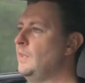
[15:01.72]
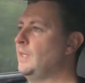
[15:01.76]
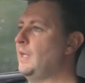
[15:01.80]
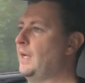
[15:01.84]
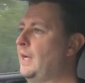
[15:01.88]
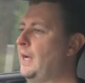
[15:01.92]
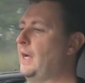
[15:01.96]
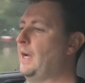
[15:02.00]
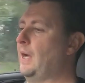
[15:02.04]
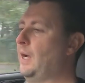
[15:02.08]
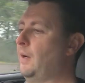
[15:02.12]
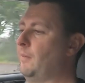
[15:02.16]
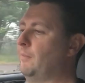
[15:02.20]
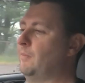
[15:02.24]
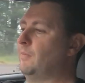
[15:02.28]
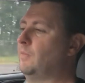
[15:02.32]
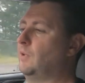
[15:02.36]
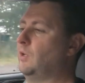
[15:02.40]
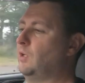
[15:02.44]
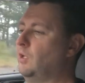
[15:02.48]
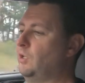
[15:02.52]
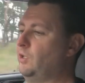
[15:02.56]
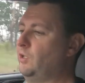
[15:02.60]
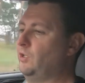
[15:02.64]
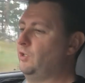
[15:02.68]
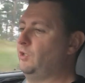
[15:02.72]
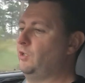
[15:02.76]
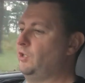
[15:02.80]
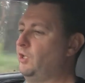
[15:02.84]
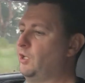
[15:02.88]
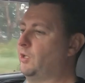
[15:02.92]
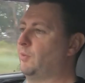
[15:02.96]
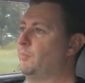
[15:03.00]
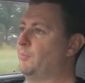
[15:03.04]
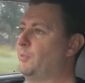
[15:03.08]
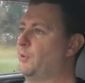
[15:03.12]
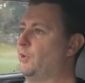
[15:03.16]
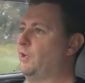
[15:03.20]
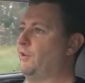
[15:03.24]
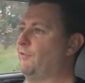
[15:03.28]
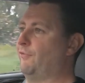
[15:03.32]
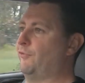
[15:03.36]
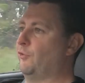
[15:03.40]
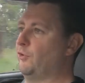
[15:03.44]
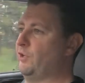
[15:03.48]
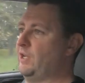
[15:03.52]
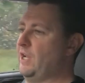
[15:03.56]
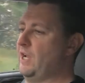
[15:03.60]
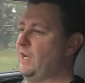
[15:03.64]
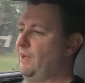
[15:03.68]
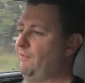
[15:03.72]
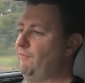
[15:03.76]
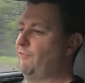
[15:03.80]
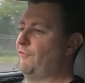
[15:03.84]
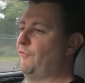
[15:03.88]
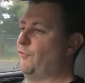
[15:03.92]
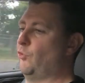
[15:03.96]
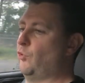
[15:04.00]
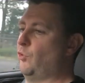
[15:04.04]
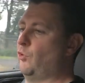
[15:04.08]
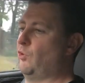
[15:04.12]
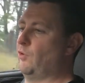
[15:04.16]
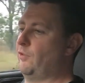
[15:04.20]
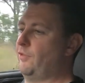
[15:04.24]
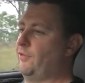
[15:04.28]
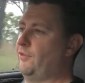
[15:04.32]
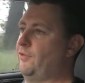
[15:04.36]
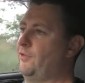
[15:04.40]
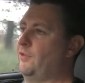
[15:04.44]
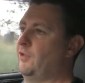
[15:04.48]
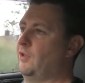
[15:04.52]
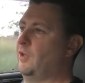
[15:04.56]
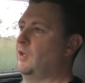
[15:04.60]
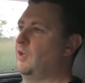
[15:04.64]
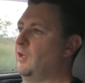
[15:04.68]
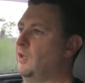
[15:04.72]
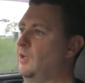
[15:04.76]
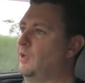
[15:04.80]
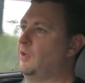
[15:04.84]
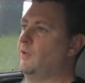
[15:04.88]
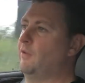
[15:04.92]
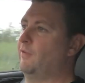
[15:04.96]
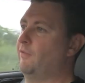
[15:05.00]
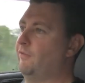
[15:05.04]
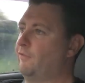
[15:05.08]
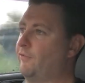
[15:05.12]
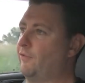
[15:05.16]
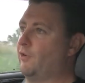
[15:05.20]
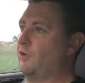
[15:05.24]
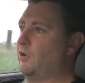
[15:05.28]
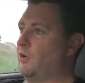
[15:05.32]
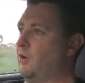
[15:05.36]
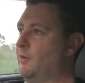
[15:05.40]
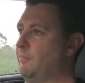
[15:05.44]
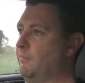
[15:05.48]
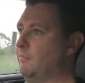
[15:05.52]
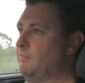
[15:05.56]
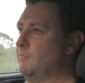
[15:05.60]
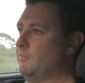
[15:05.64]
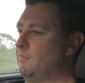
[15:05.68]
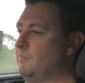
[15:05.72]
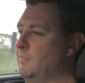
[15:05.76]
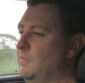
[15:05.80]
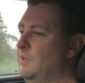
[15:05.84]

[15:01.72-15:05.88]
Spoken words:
You can put your foot down in fourth from